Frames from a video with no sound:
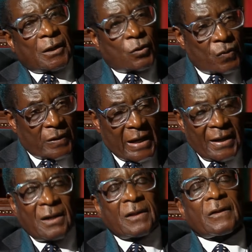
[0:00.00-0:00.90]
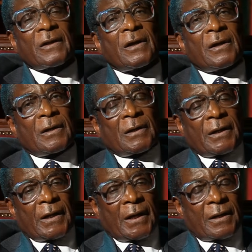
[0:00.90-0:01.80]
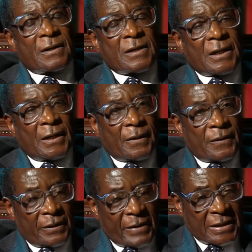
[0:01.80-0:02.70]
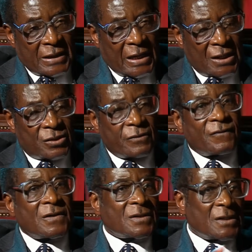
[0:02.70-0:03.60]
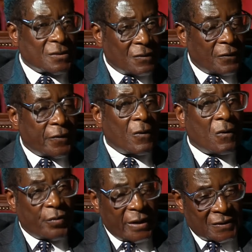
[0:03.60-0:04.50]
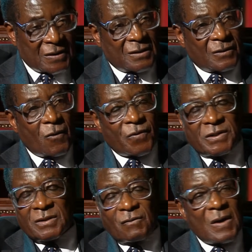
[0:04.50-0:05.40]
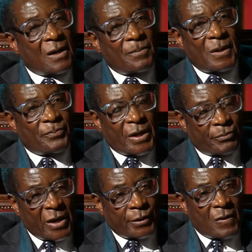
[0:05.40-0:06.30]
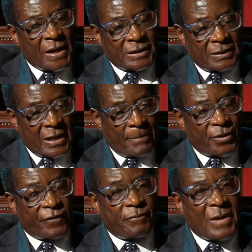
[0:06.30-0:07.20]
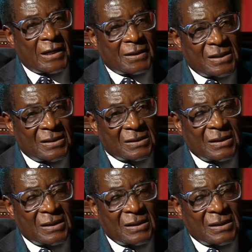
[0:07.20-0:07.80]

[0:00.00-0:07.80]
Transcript: good health, and eradication of disease, although we are still haunted by quite a number of maladies.